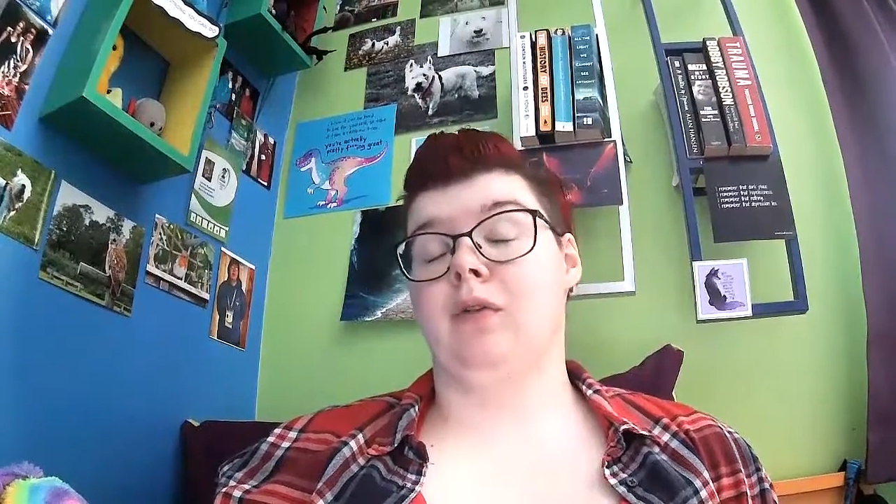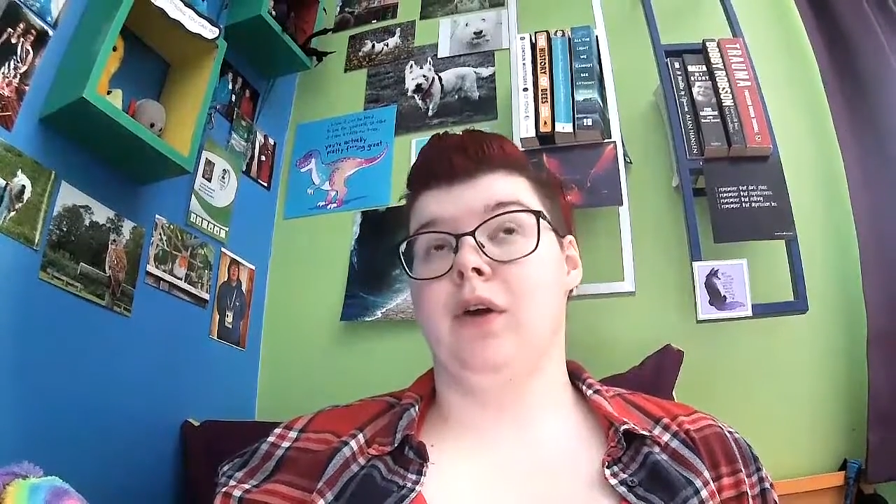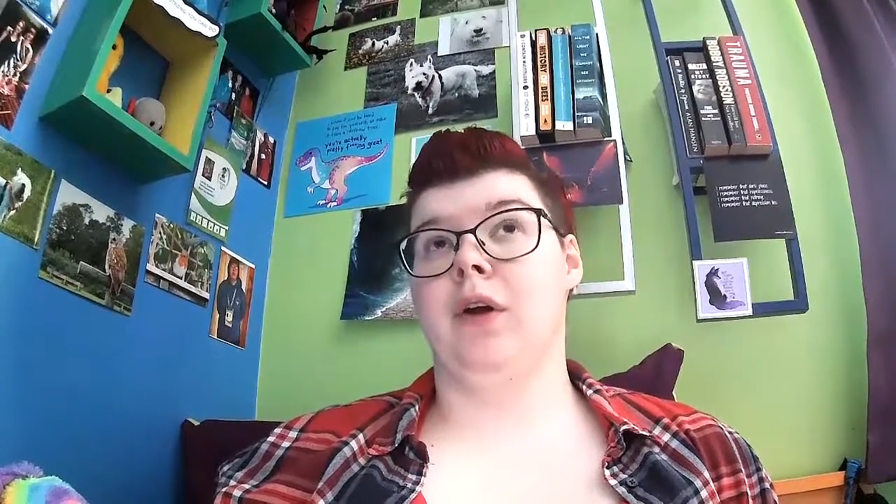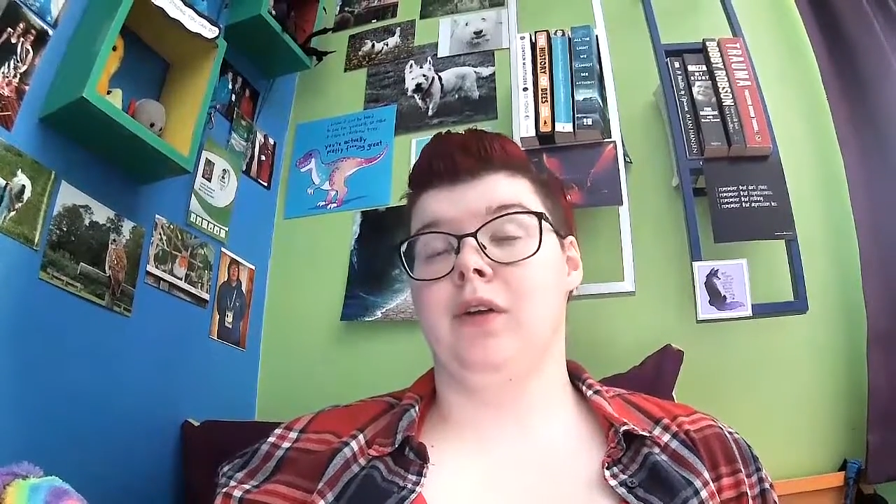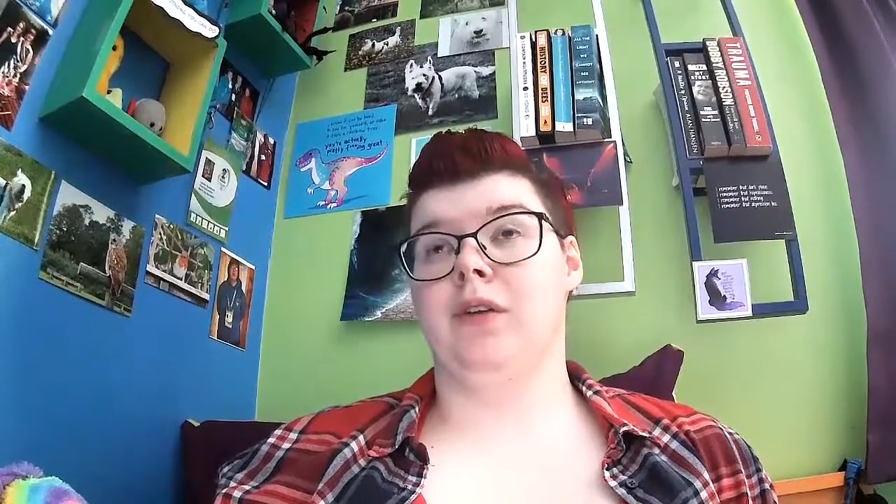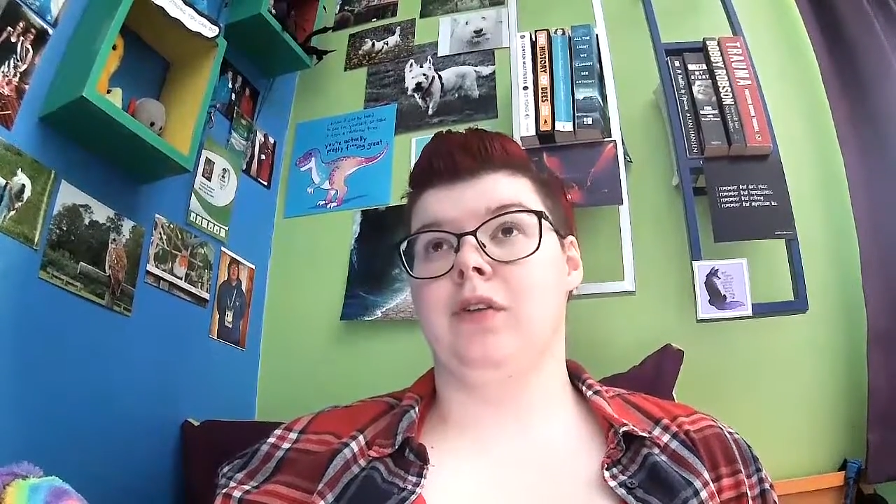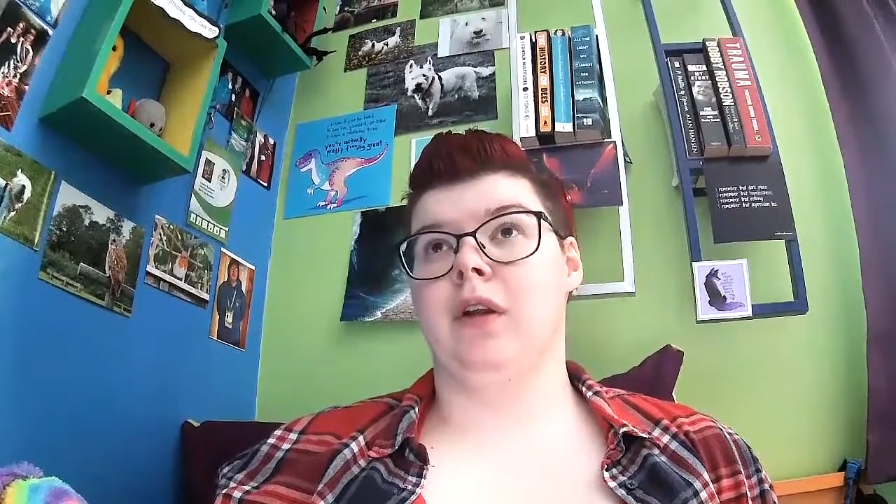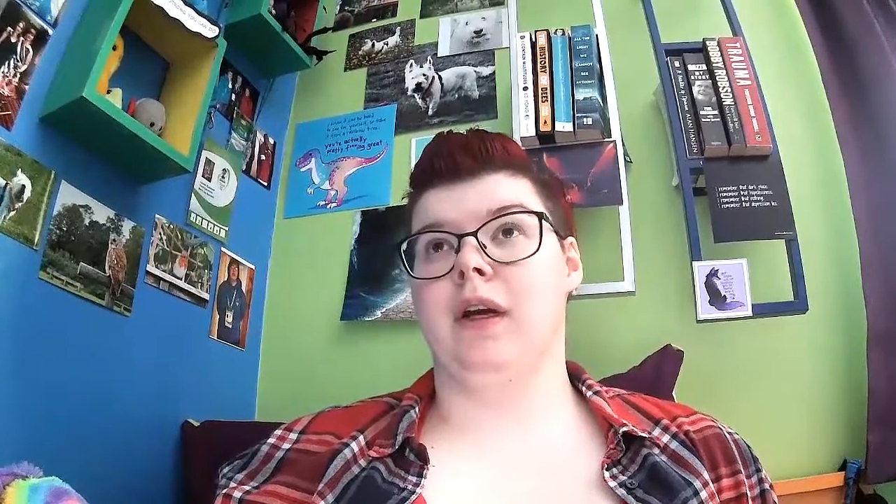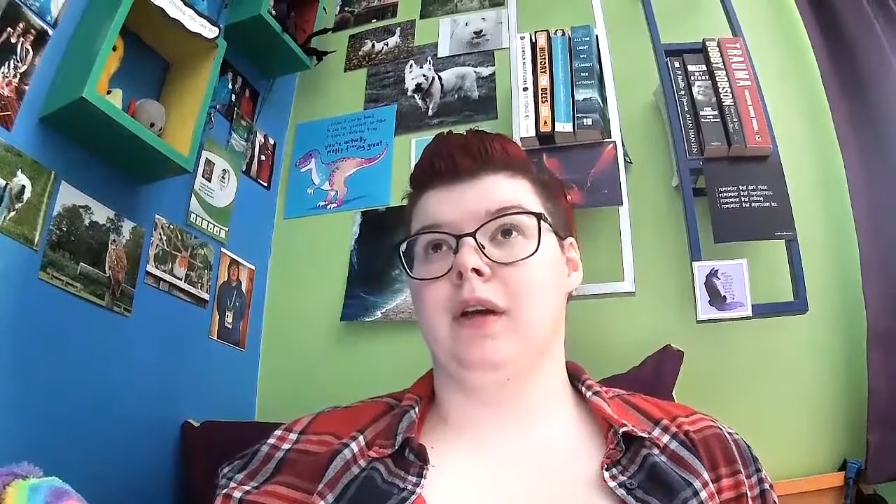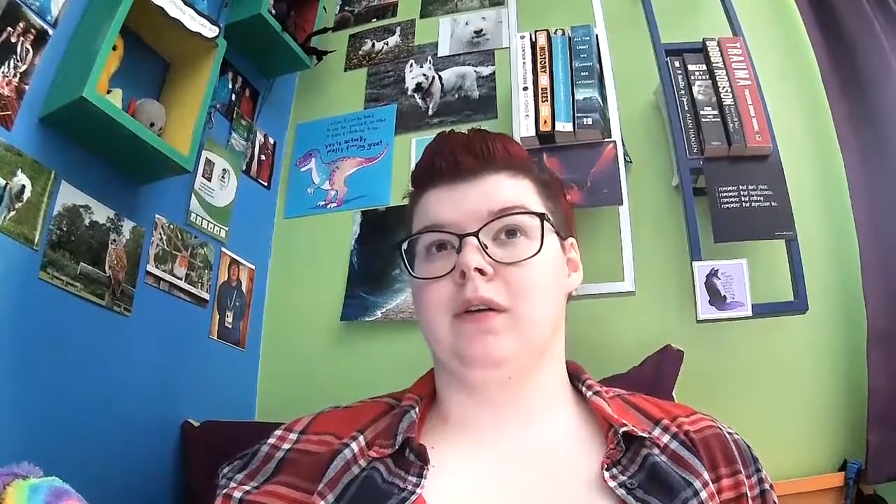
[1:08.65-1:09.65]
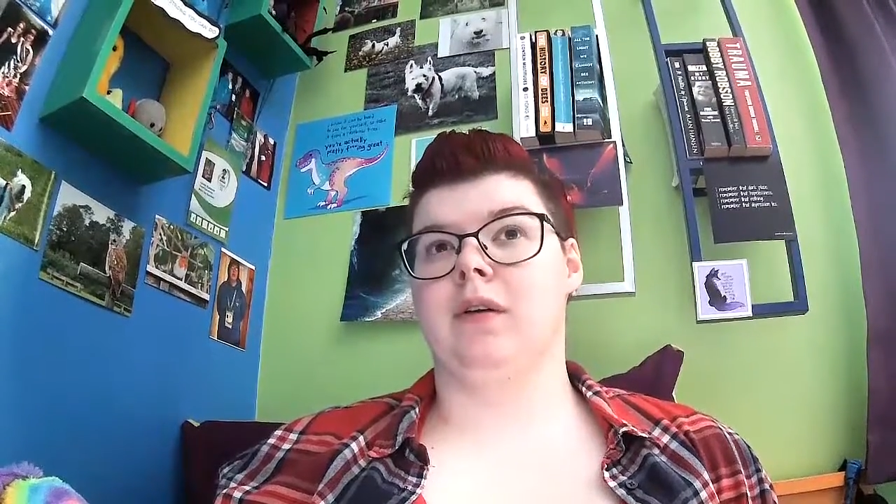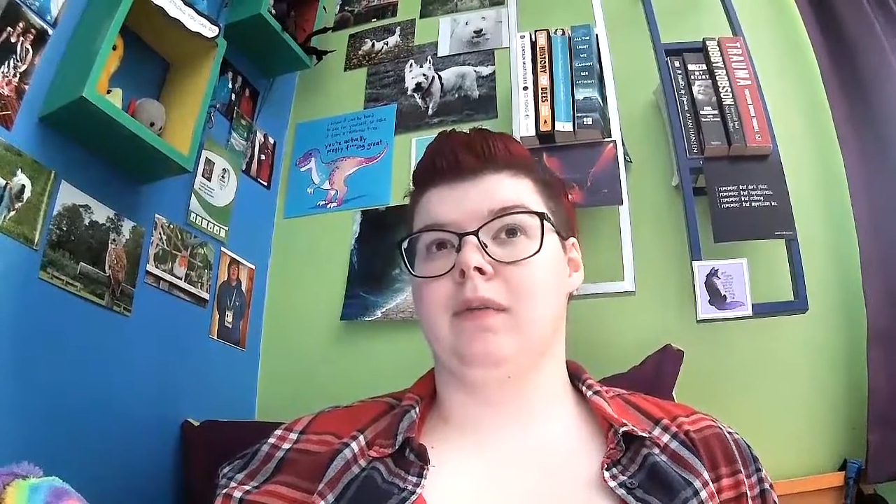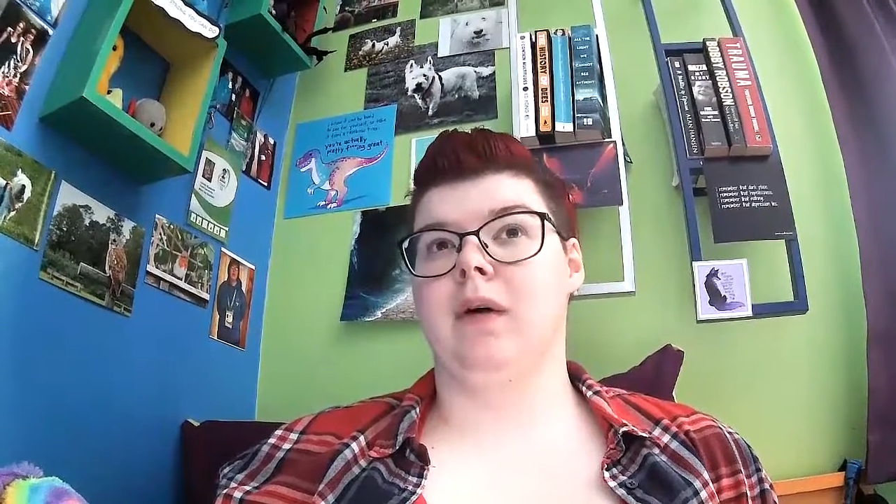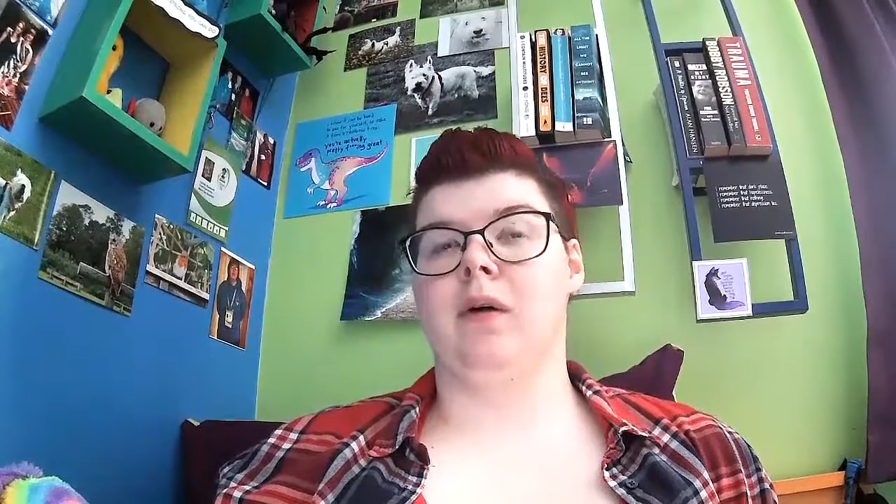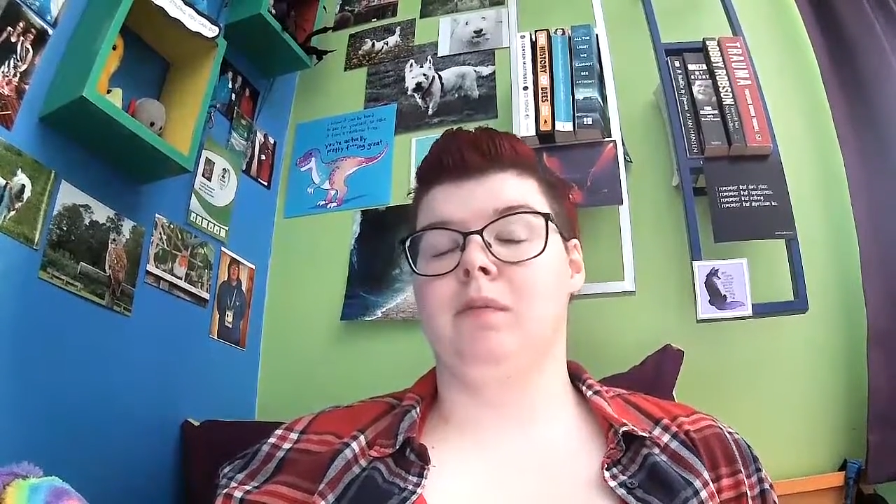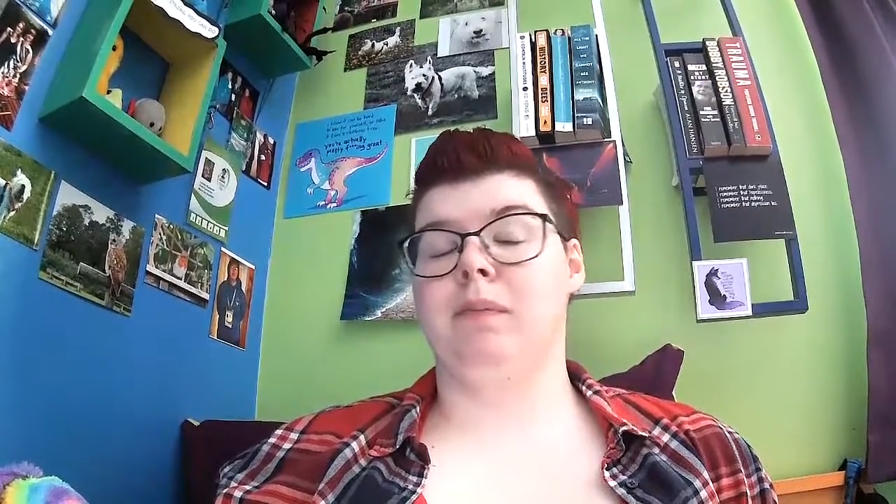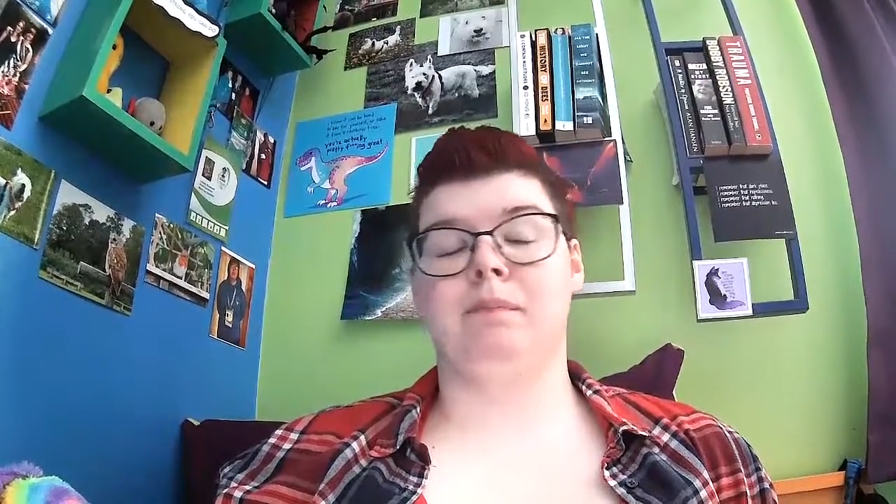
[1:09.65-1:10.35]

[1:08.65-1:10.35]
rehearse like about a